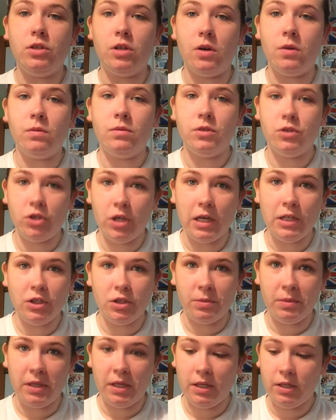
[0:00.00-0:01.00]
Don't
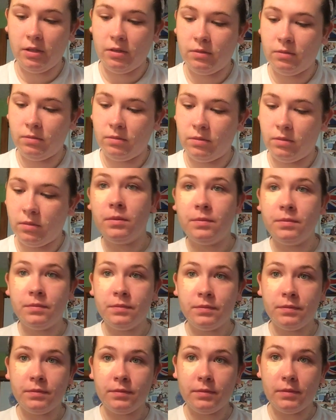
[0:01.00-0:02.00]
judge me.
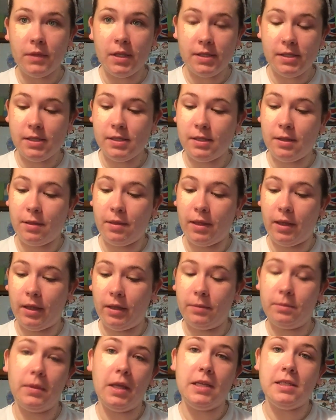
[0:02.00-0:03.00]
This is a
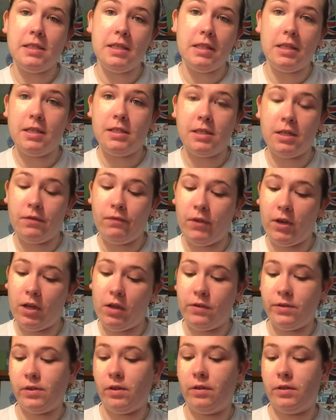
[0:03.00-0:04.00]
thing. I see this in
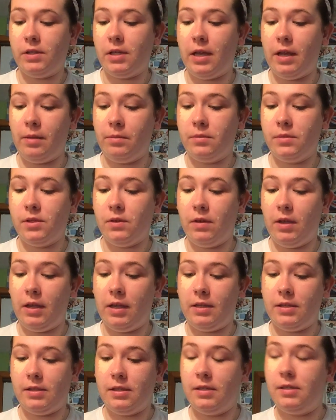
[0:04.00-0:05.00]
videos all the time, so I
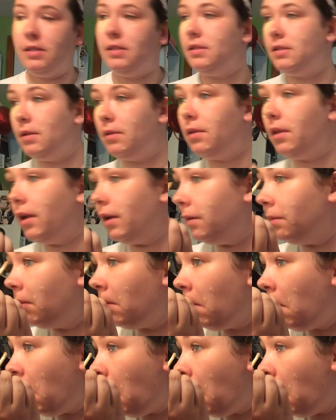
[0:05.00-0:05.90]
guess this is the thing.